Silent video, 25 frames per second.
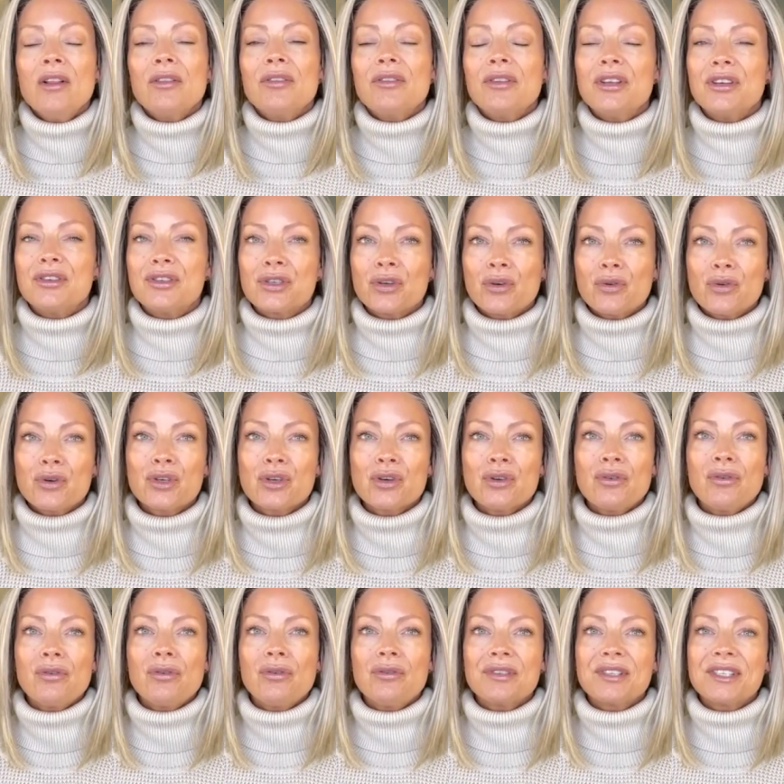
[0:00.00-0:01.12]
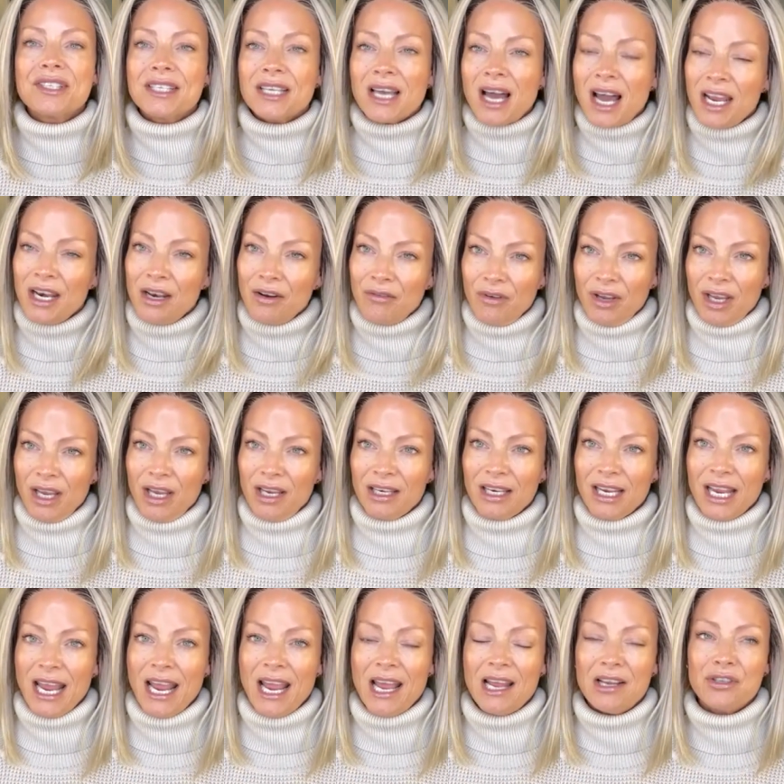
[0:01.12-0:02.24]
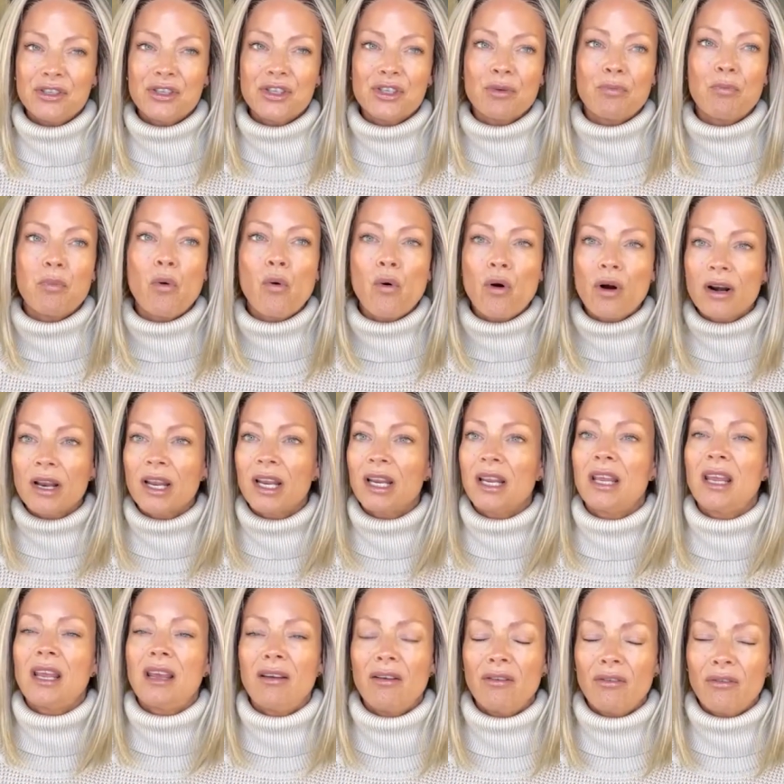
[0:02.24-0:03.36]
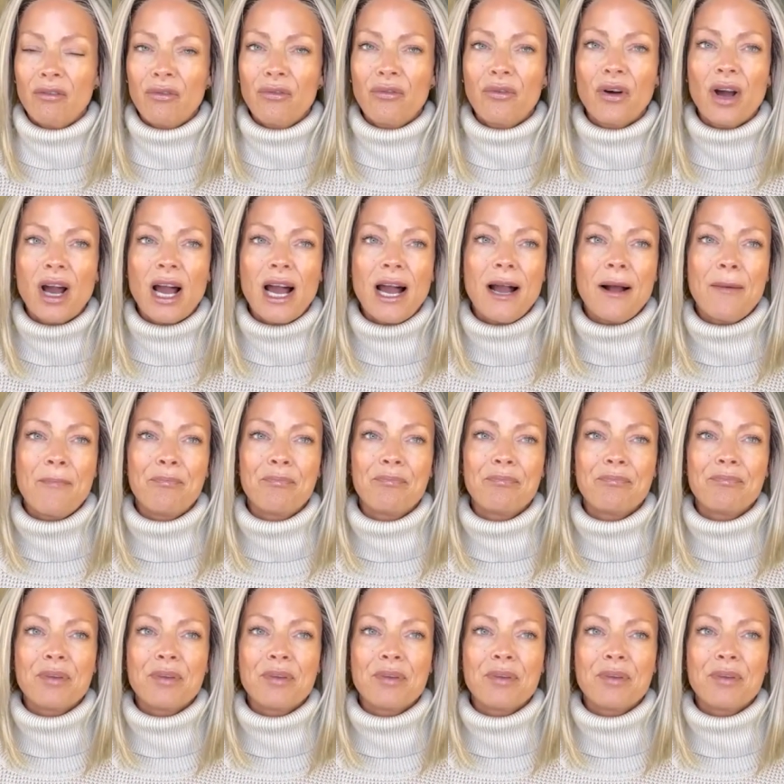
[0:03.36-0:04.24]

the social side of it can support and give um,